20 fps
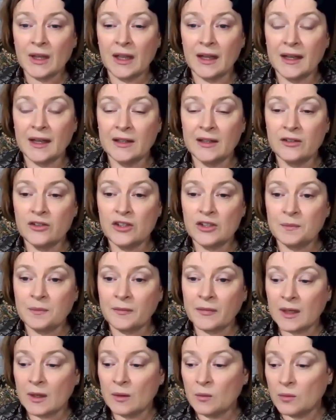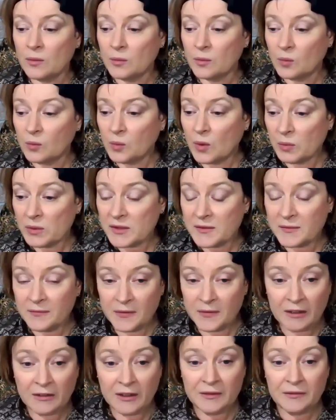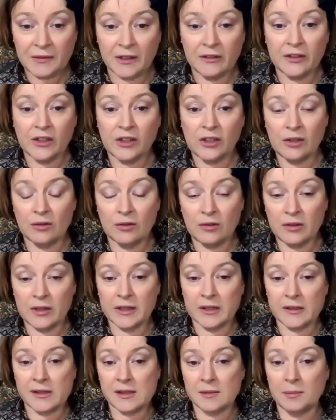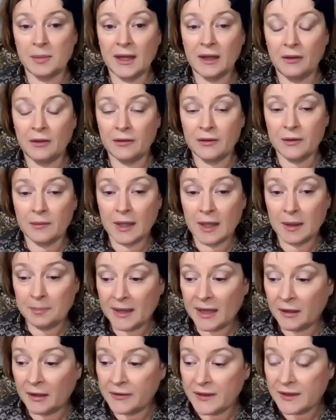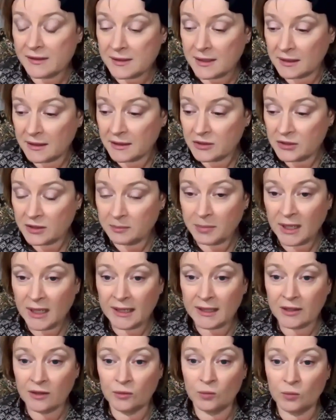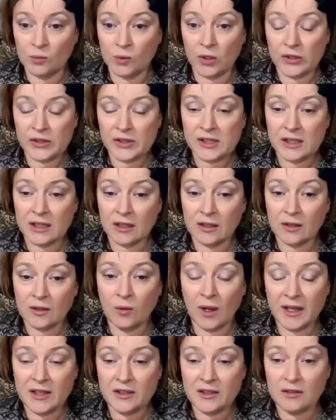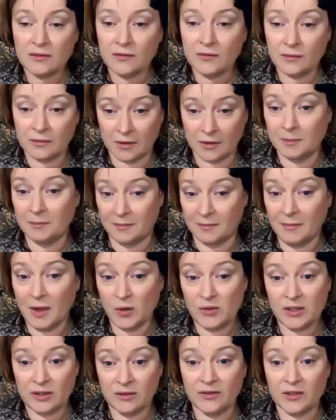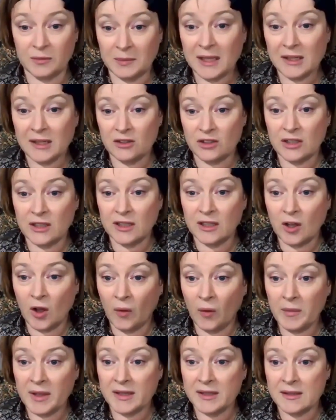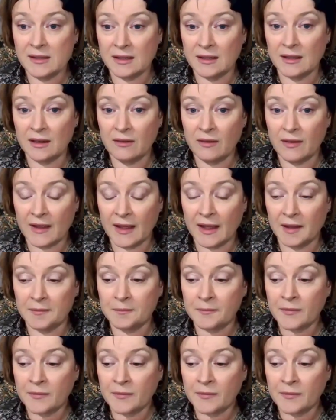And what was very, very curious about this energy pattern was that most of them actually commented that